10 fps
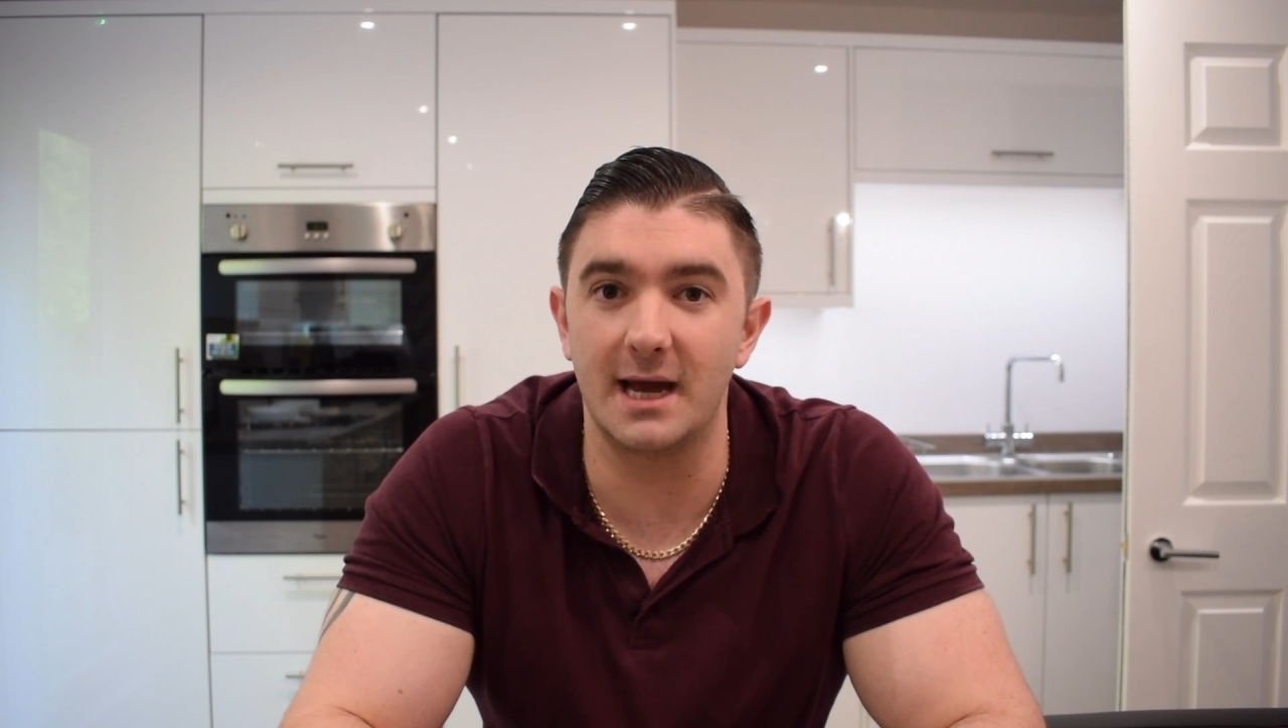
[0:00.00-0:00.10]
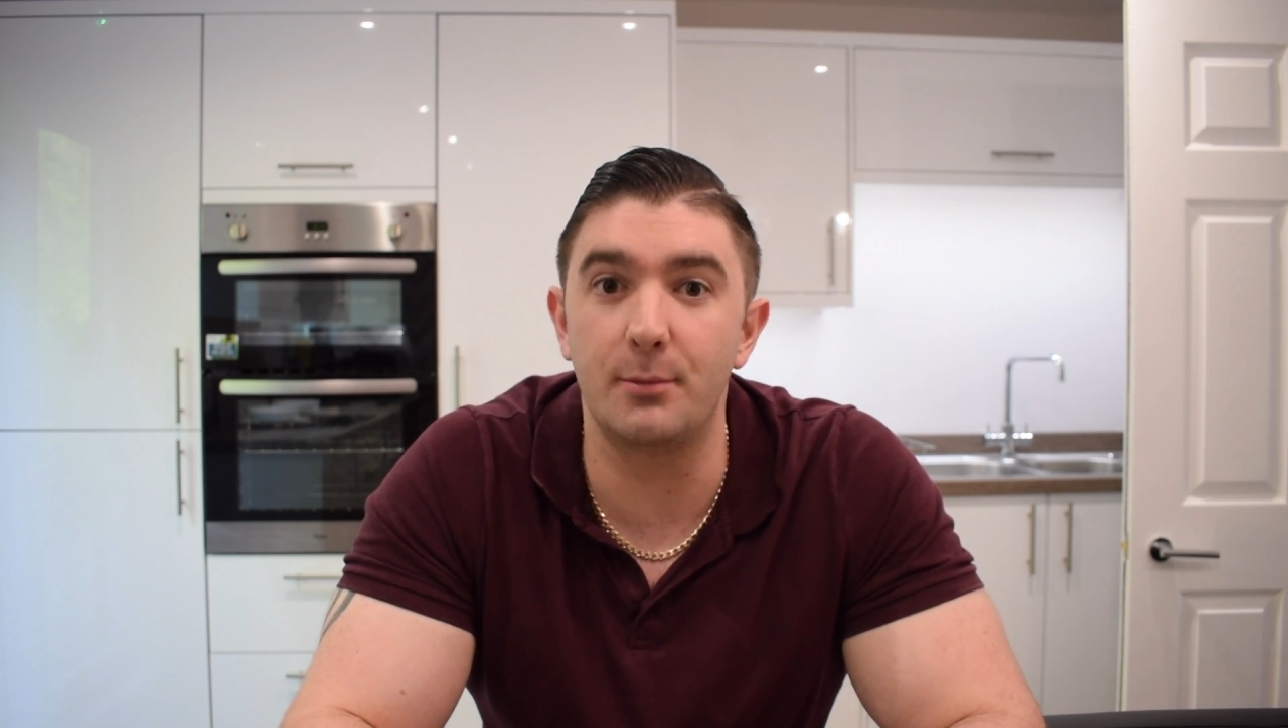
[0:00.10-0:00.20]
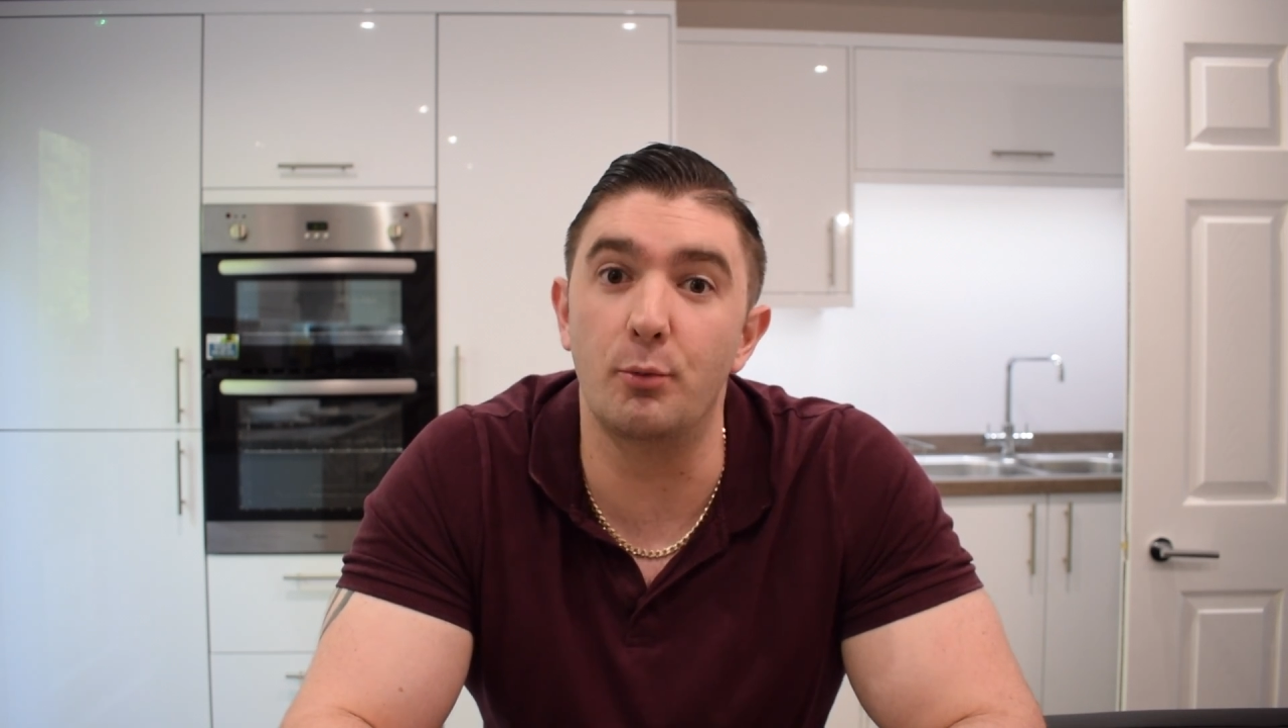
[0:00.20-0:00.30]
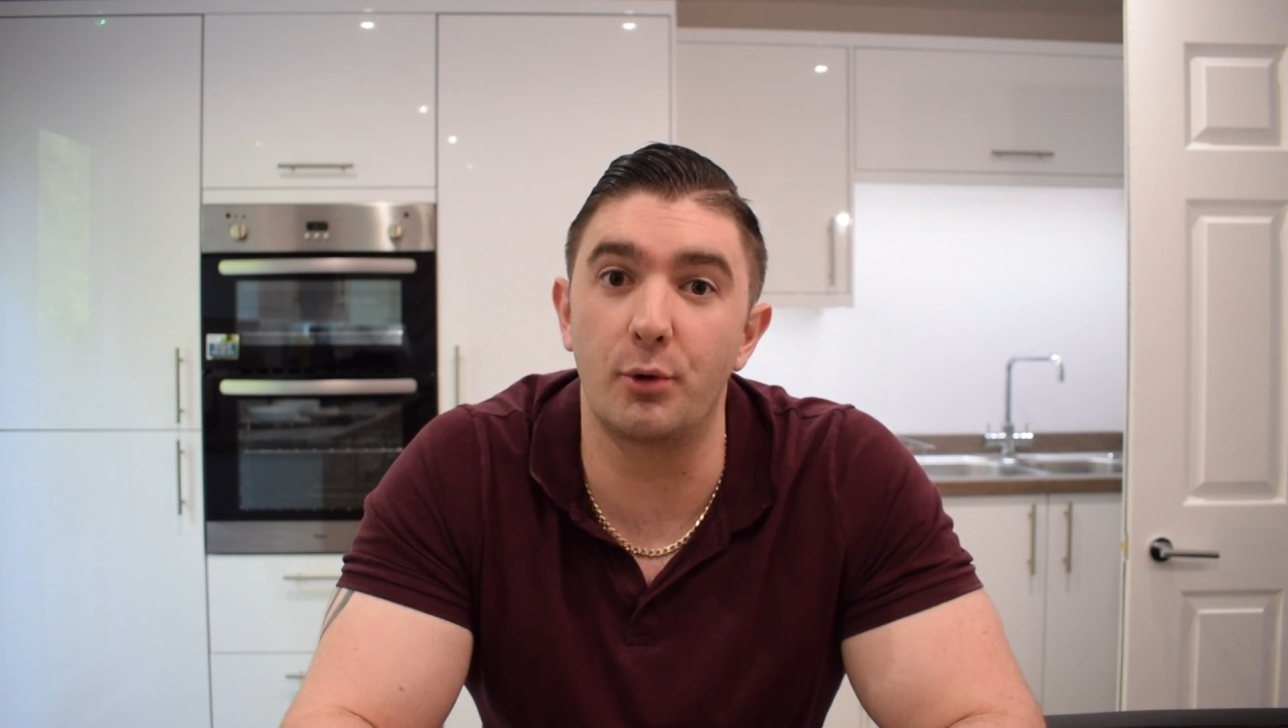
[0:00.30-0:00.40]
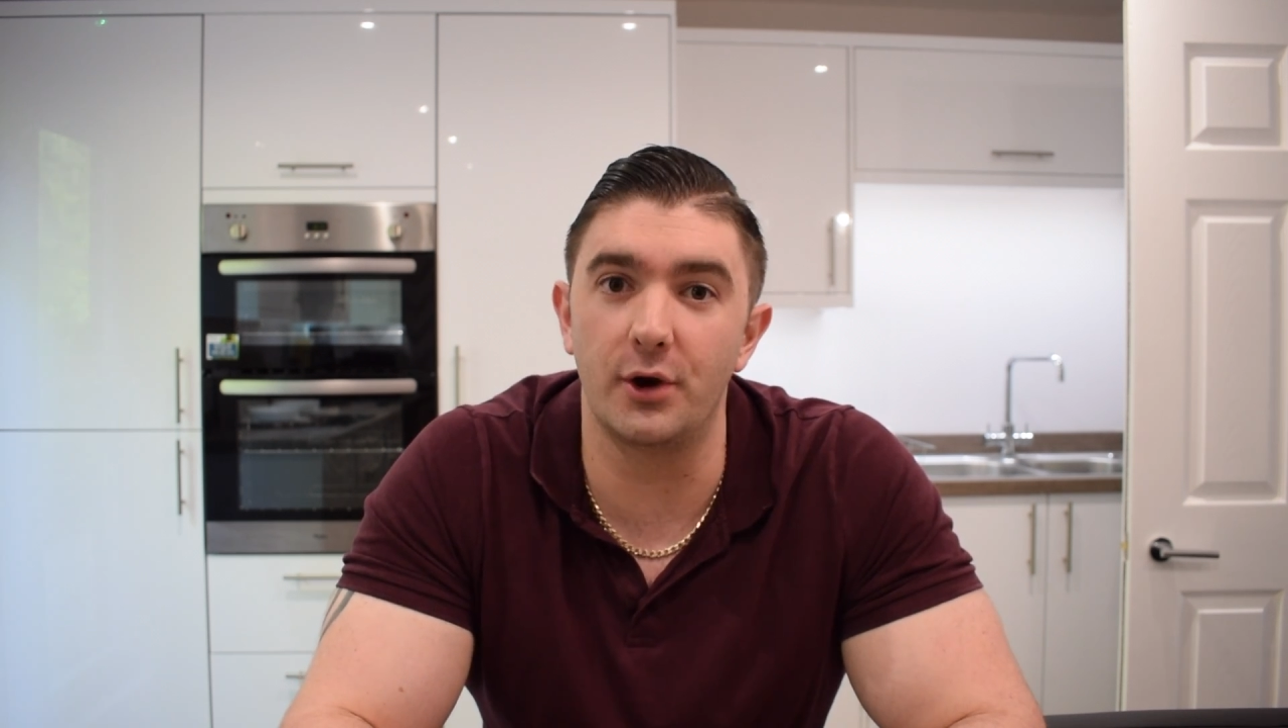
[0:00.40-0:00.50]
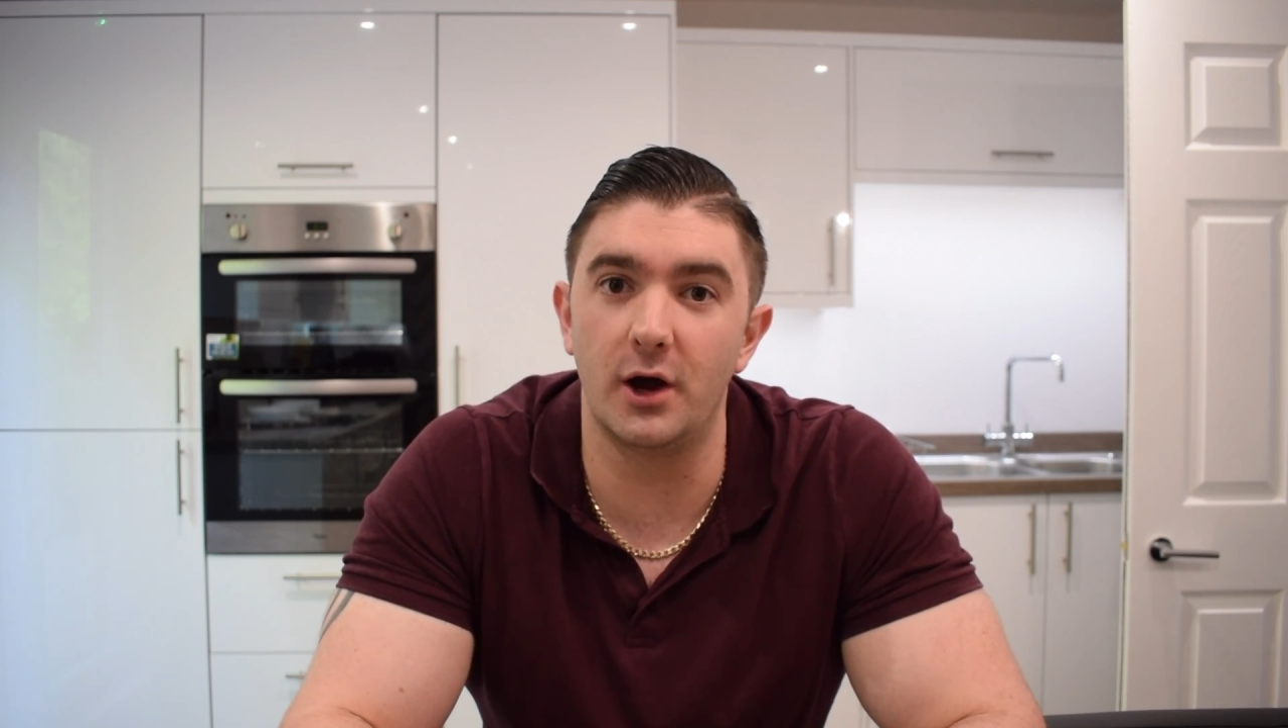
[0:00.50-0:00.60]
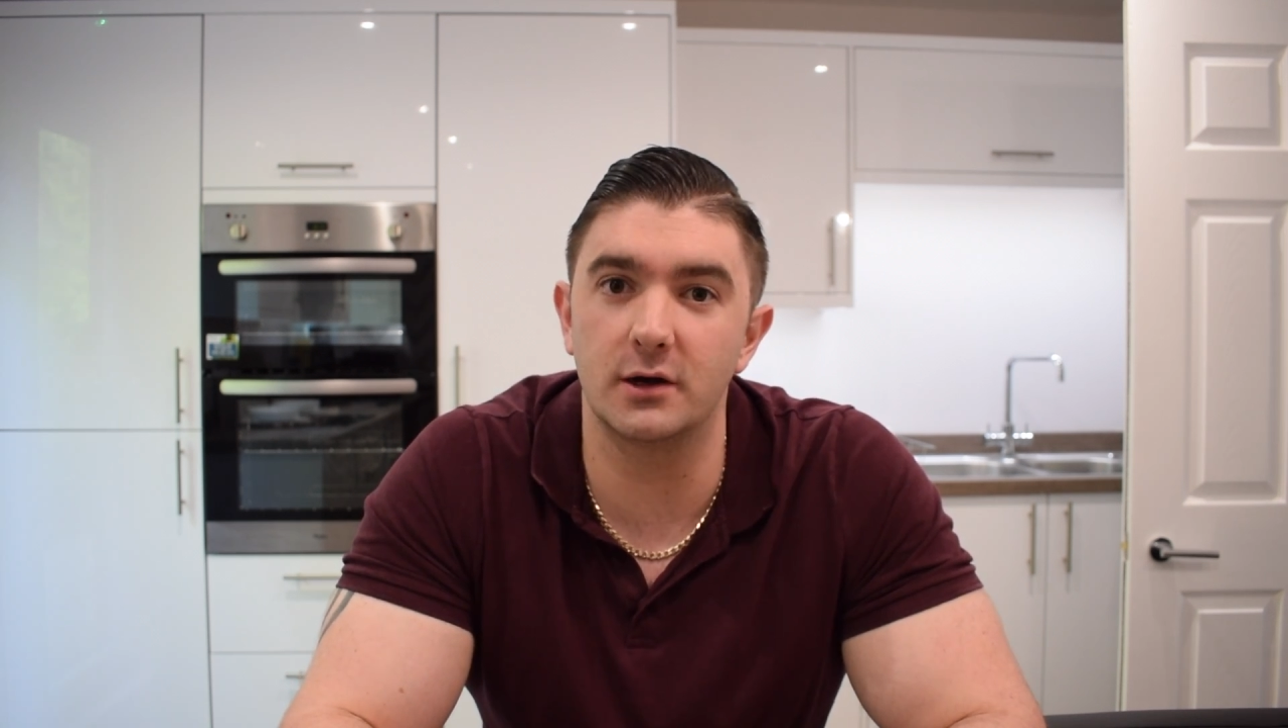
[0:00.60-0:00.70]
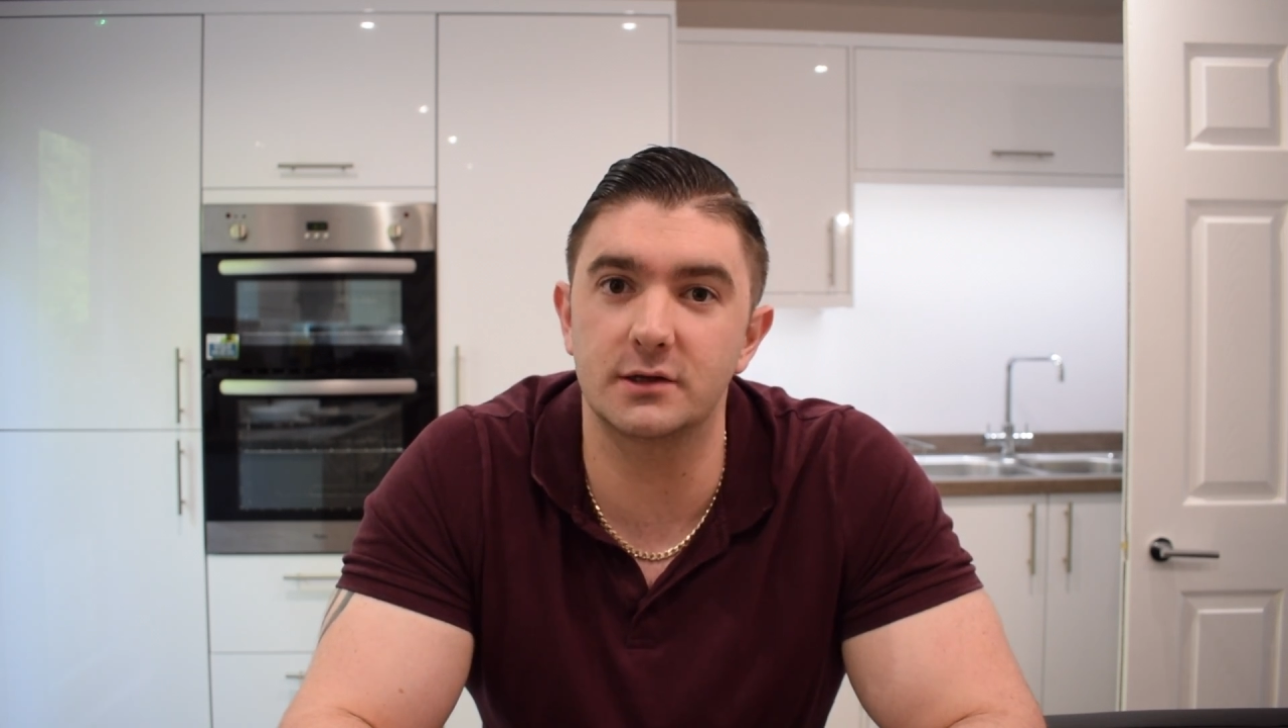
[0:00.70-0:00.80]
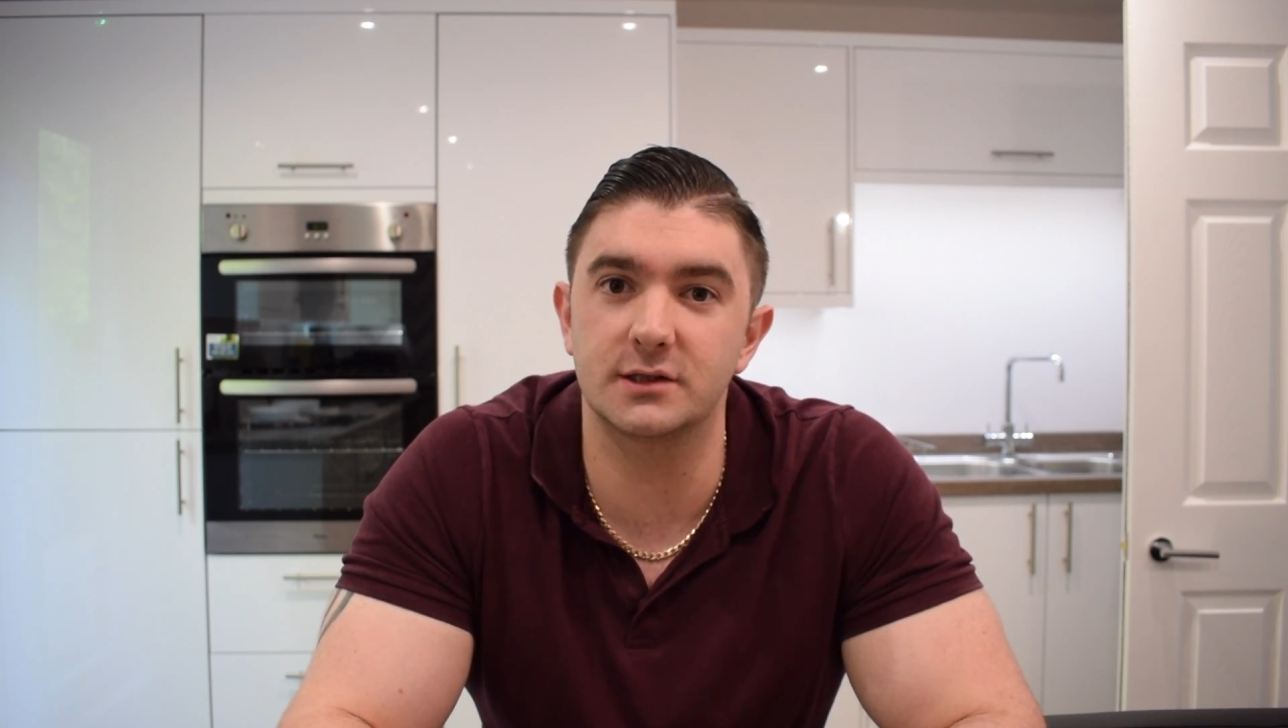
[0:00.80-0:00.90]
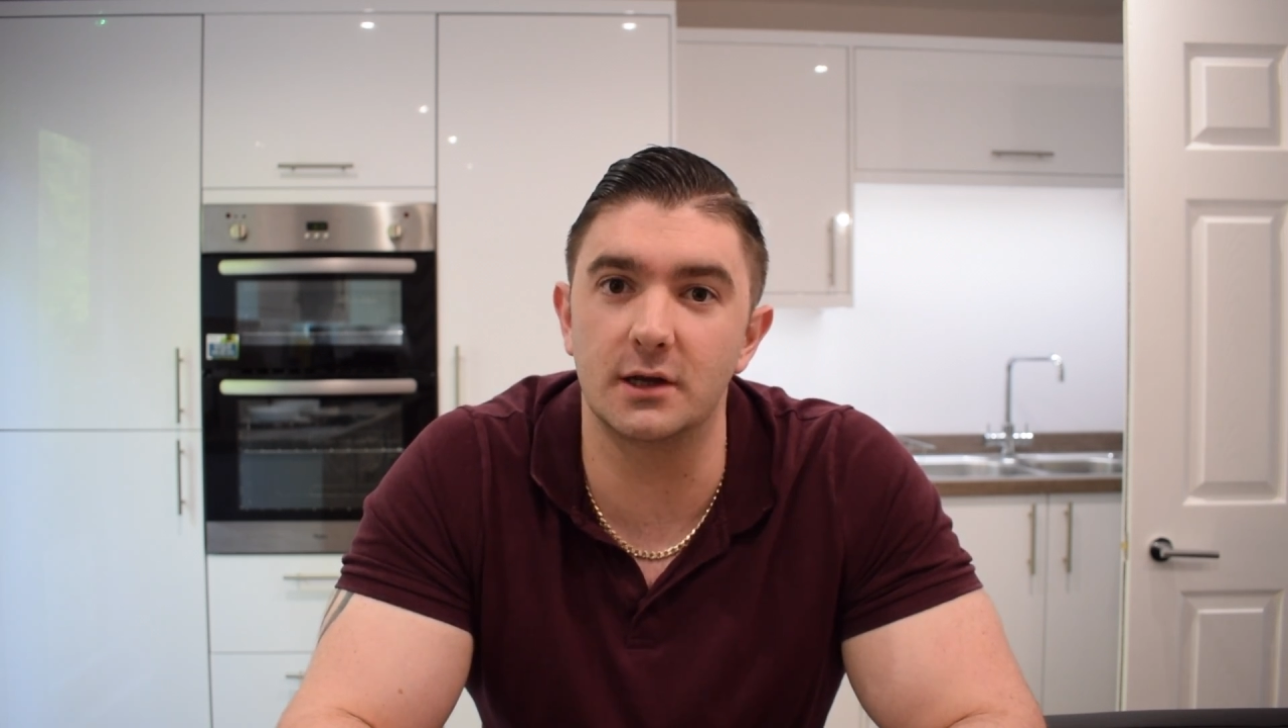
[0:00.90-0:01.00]
Apple
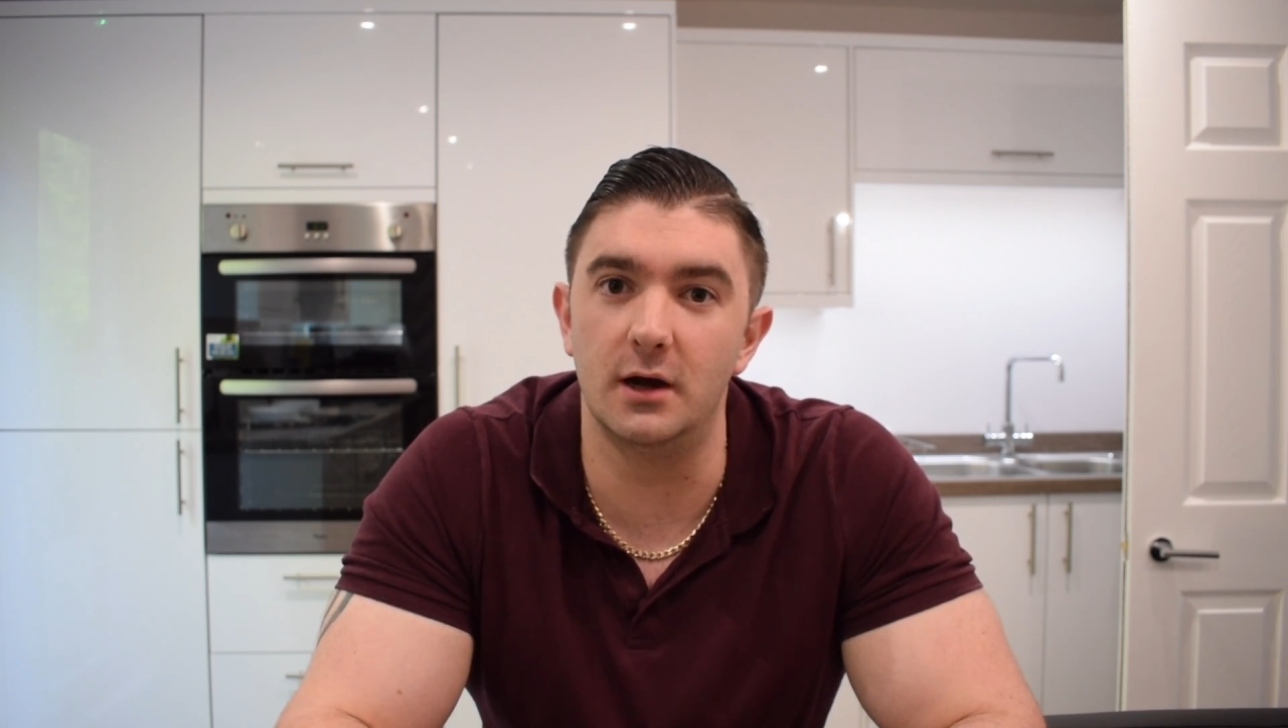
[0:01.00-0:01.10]
products,